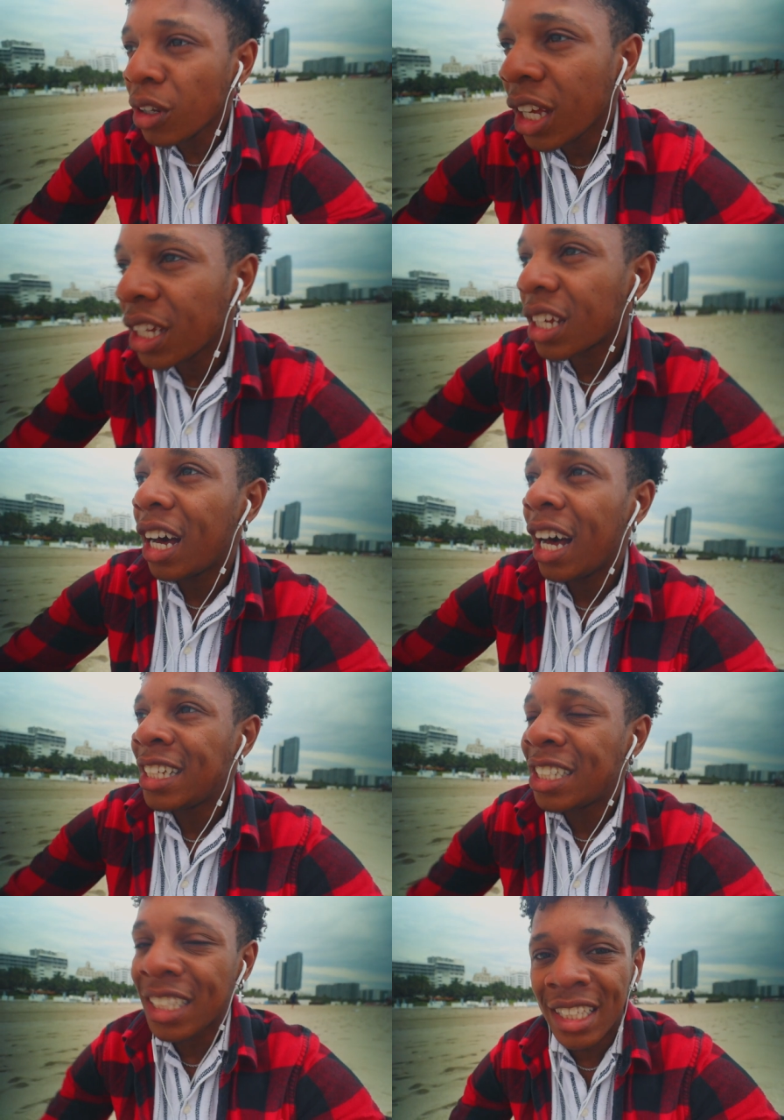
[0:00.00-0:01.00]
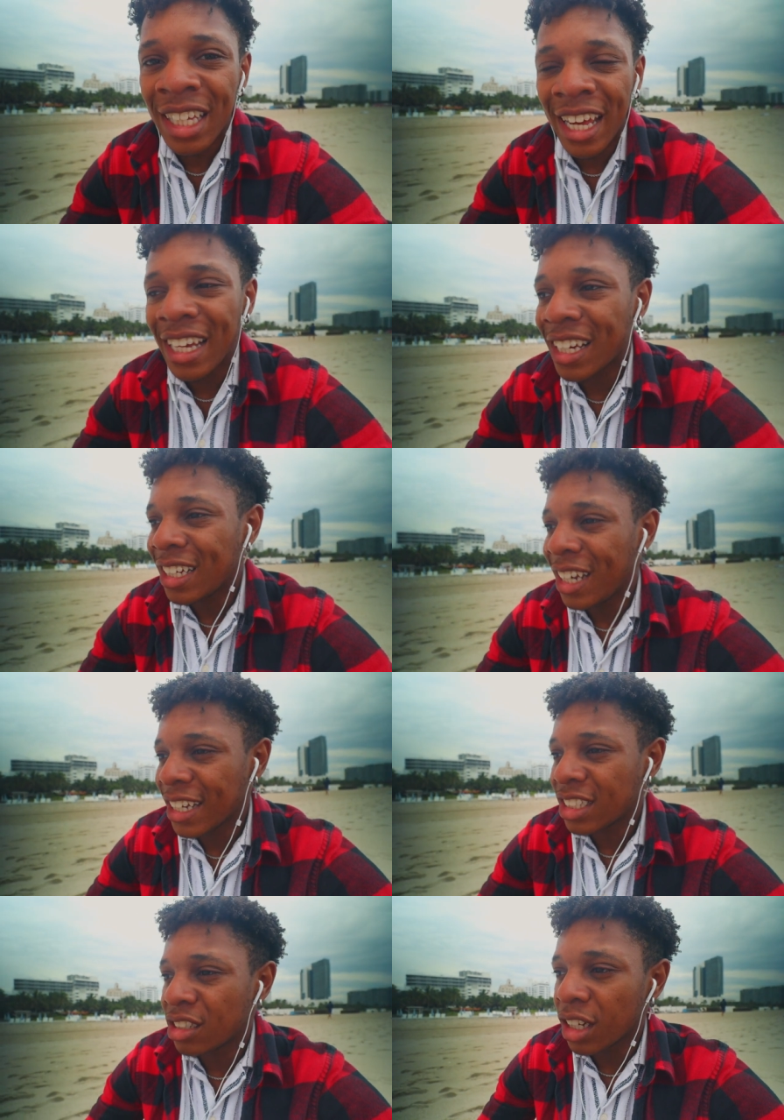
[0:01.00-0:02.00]
like I just can't
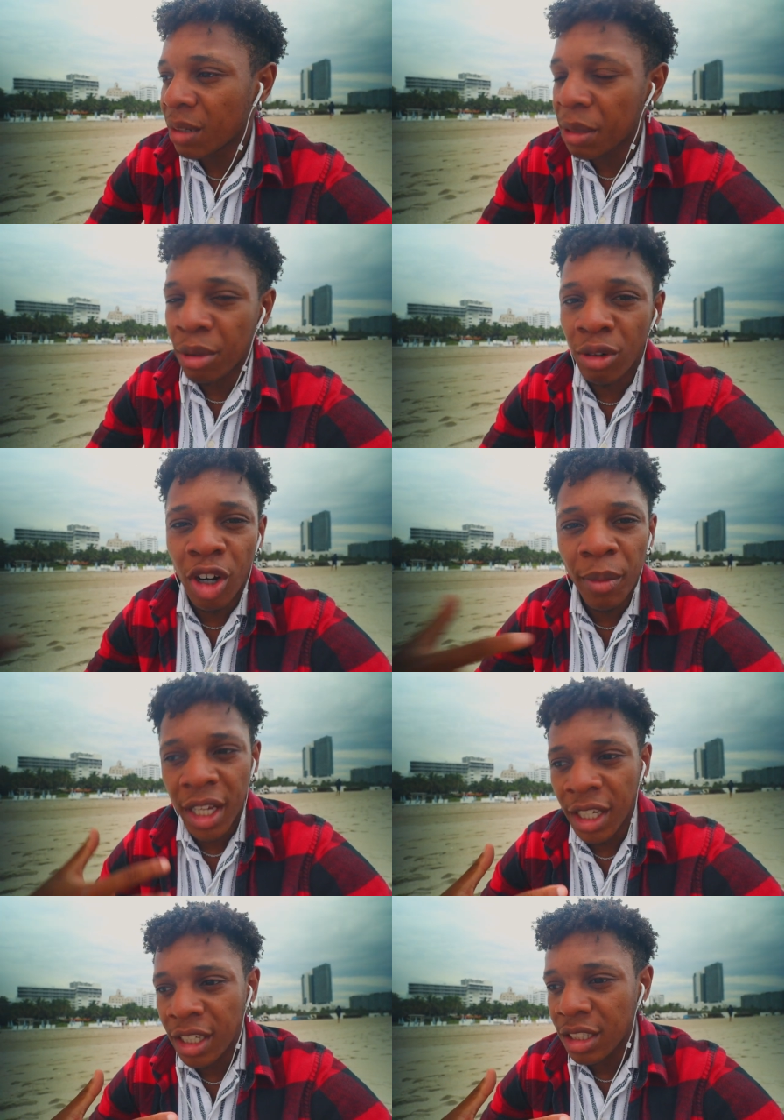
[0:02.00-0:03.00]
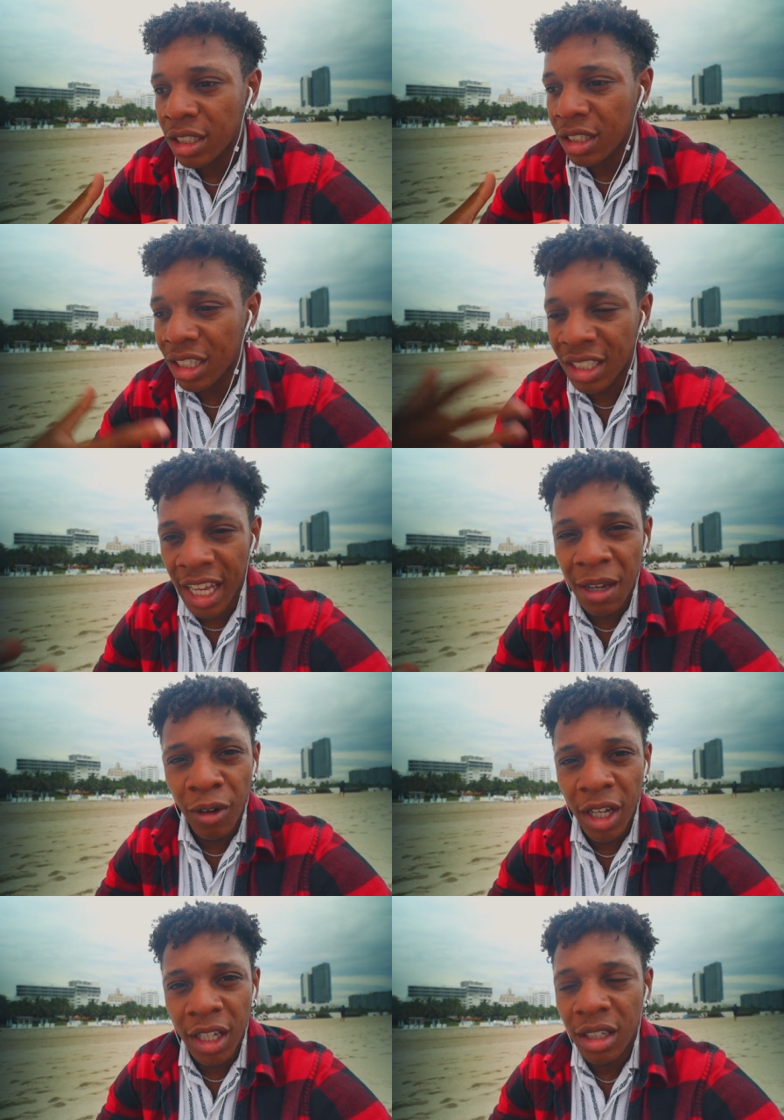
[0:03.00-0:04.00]
connect to other people around my age the same
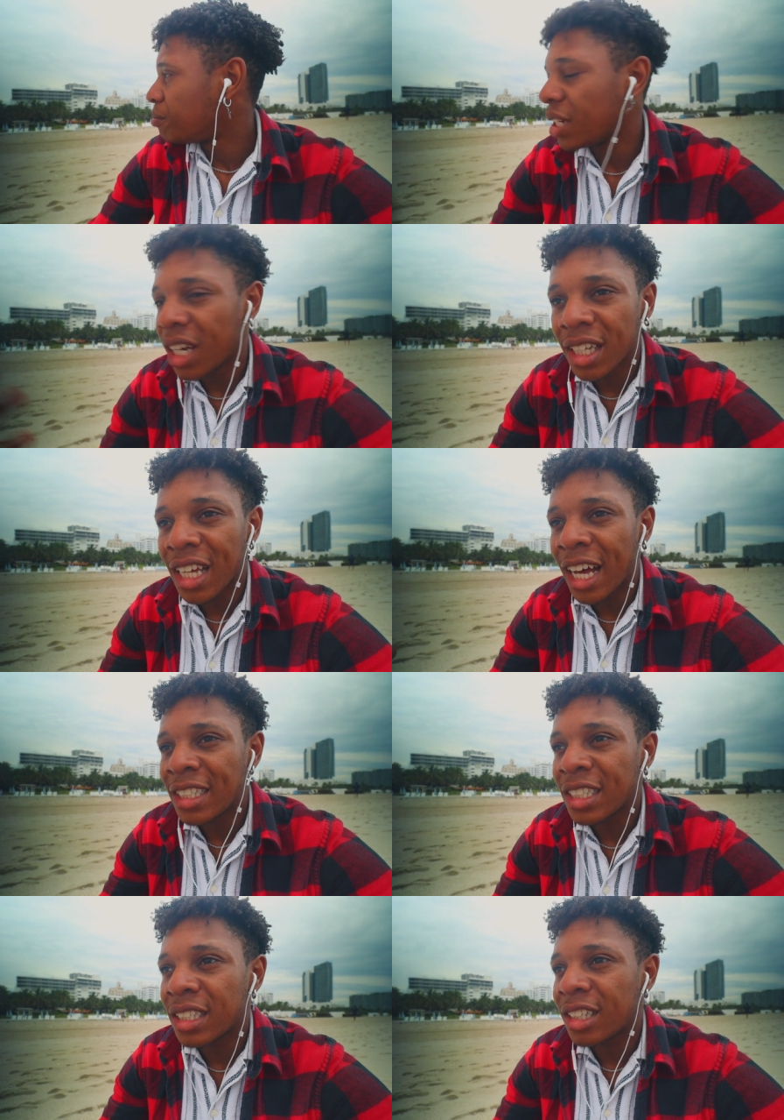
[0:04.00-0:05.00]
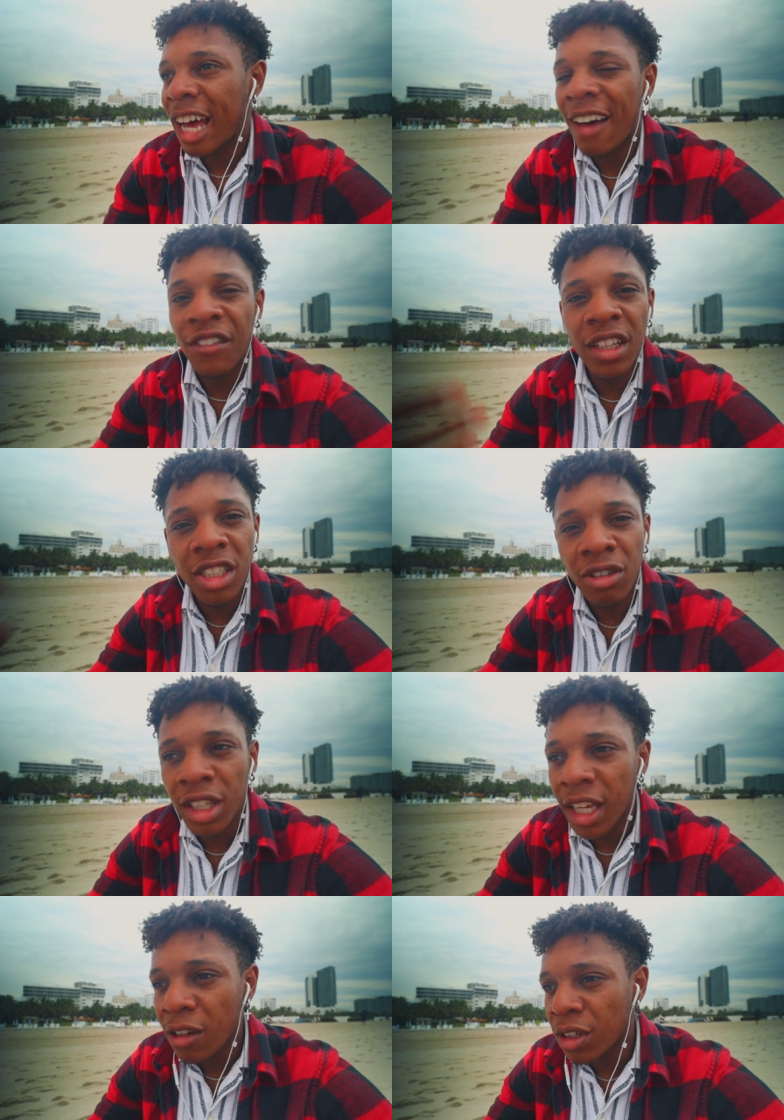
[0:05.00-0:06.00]
way because I just I have nothing to
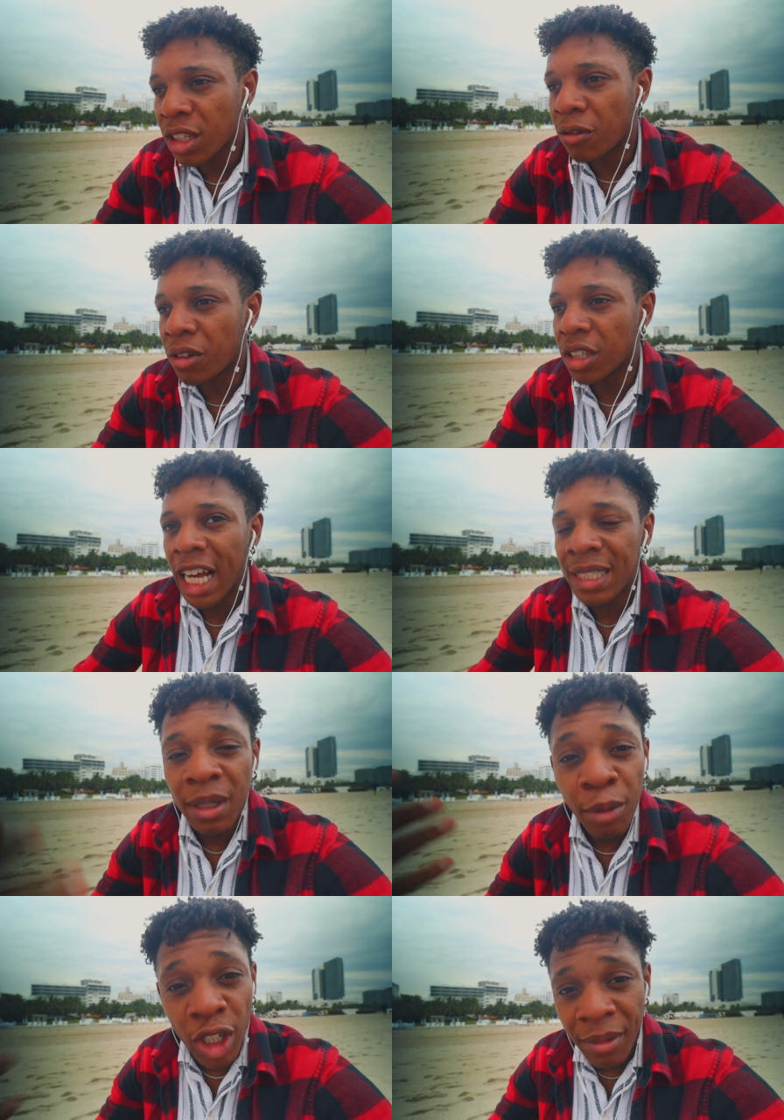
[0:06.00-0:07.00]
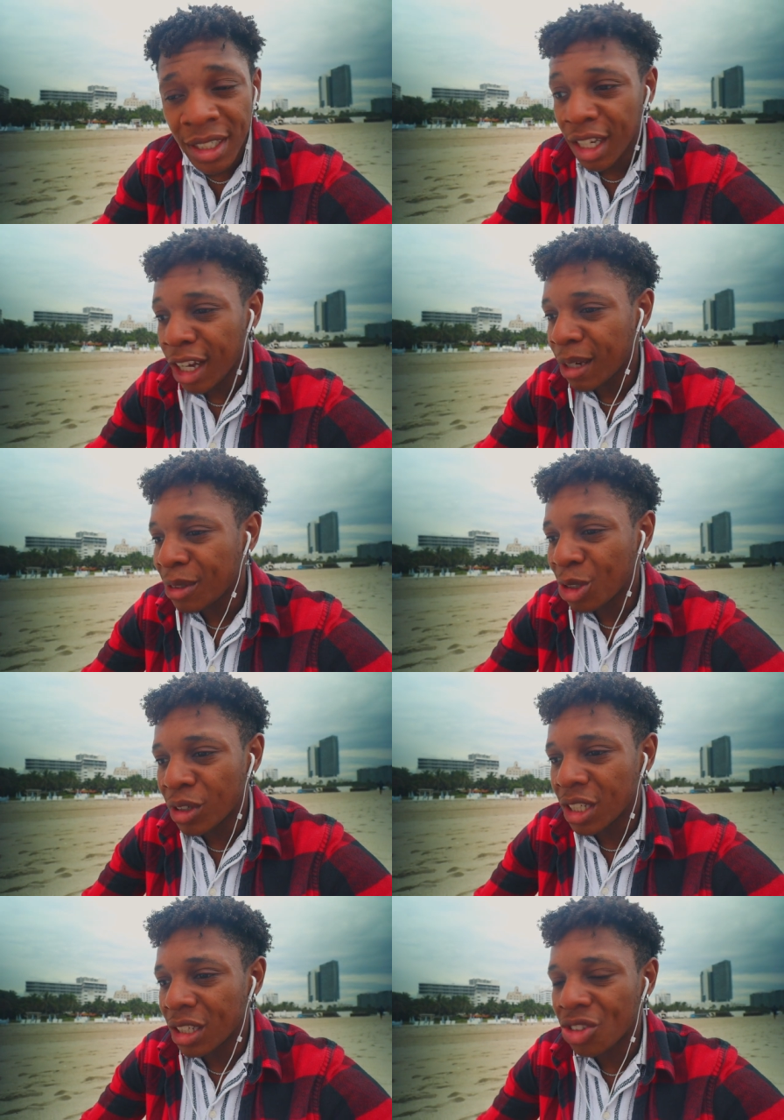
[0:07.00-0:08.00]
relate with them with. I spend most of my time
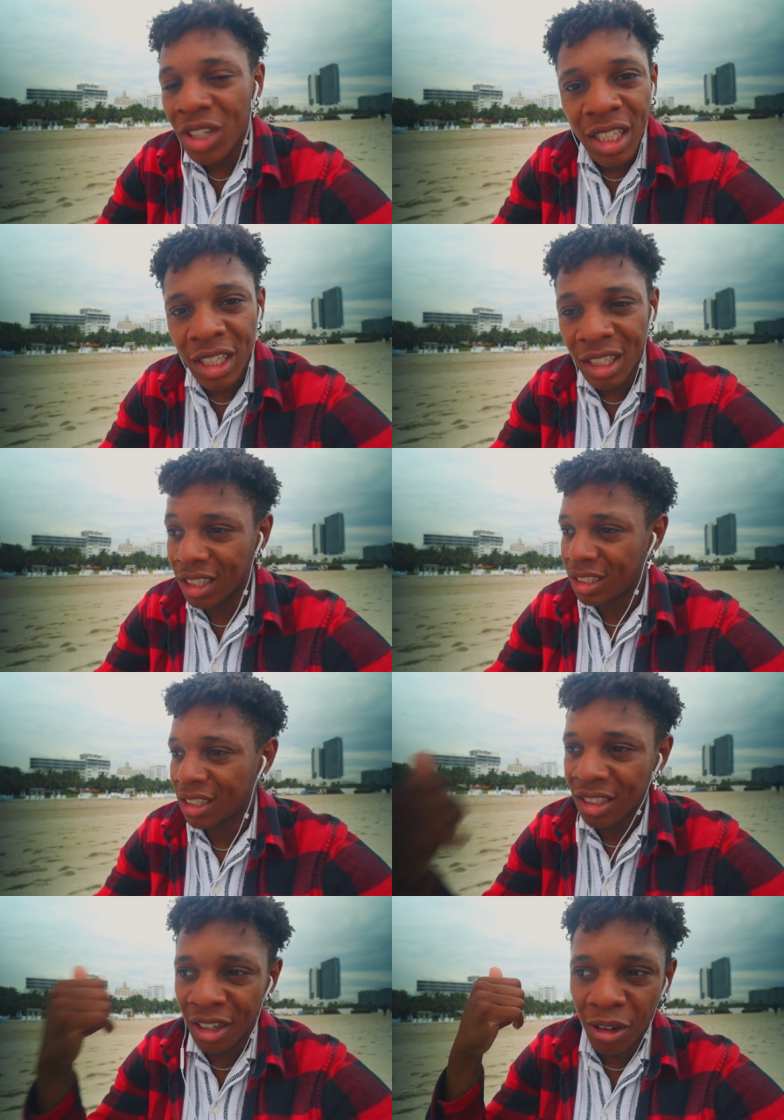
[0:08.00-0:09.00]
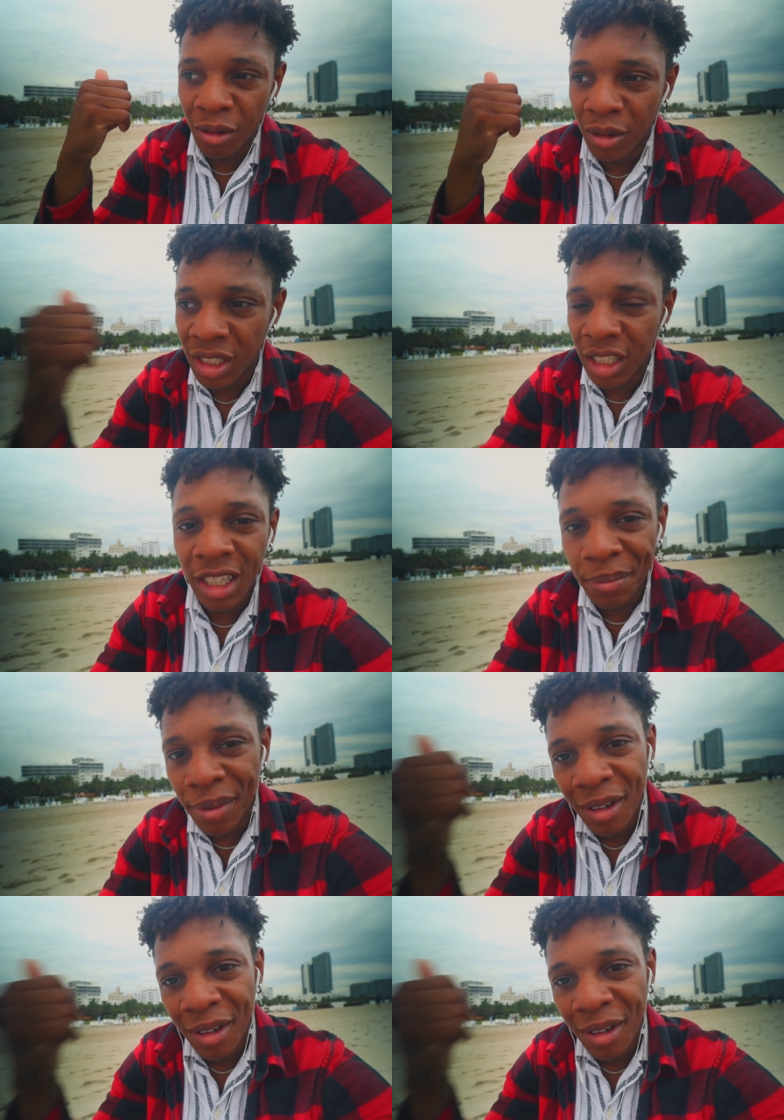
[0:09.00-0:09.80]
doing three things, you know, sleep,